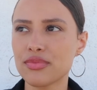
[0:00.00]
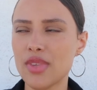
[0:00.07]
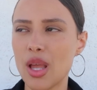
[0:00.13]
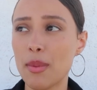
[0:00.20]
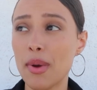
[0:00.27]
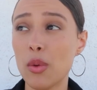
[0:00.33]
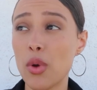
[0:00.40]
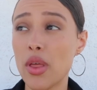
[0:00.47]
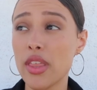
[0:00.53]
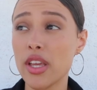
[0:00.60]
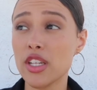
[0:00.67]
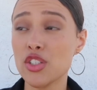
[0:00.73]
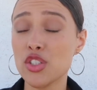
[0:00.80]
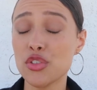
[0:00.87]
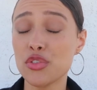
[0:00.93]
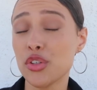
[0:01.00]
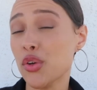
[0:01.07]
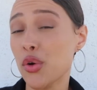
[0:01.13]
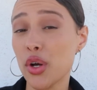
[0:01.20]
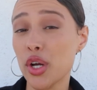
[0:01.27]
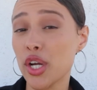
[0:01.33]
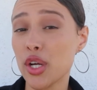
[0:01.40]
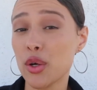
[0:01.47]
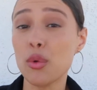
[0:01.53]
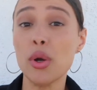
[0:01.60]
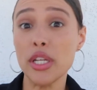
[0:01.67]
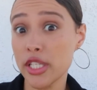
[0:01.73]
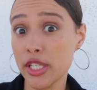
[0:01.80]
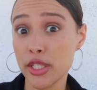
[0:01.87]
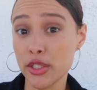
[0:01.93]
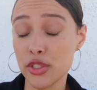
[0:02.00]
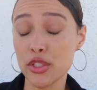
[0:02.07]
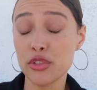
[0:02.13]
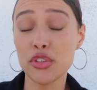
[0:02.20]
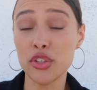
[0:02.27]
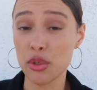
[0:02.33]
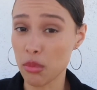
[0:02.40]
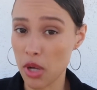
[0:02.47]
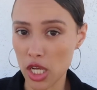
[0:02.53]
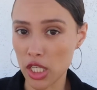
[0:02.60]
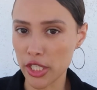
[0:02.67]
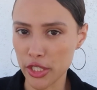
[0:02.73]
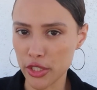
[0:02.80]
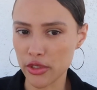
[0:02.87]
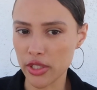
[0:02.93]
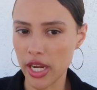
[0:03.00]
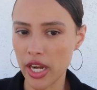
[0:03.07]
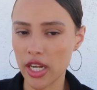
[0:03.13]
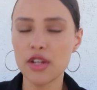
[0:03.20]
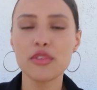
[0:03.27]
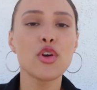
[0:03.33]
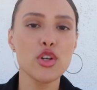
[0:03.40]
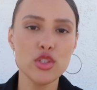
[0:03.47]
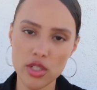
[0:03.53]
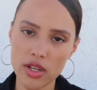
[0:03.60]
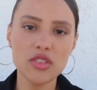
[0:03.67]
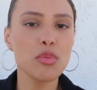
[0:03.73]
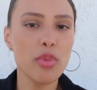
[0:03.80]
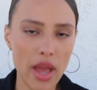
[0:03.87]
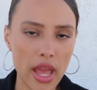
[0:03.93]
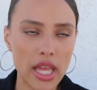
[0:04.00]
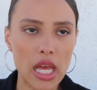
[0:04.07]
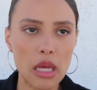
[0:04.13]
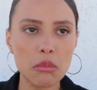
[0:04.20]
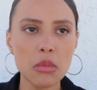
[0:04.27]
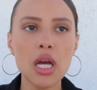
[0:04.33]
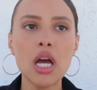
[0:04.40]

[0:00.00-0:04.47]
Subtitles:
about what they can do for you, or what he could do for your modeling career, and of course you have to pay him.